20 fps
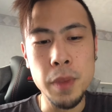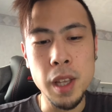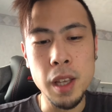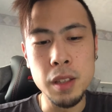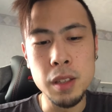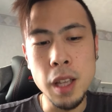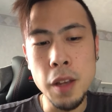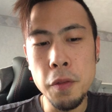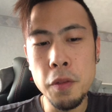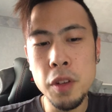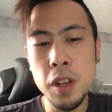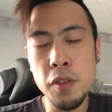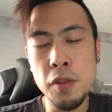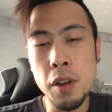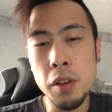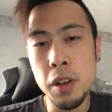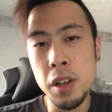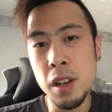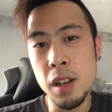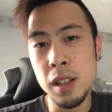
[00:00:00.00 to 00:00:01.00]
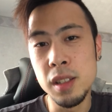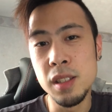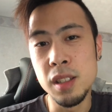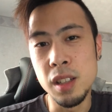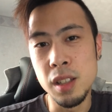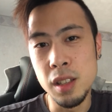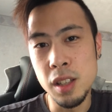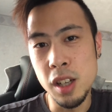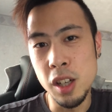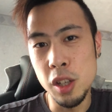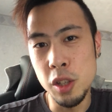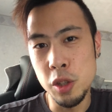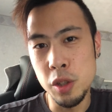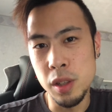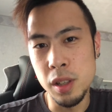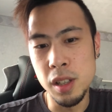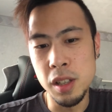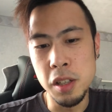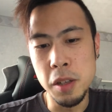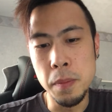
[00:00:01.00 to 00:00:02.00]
It's definitely very nice to the touch.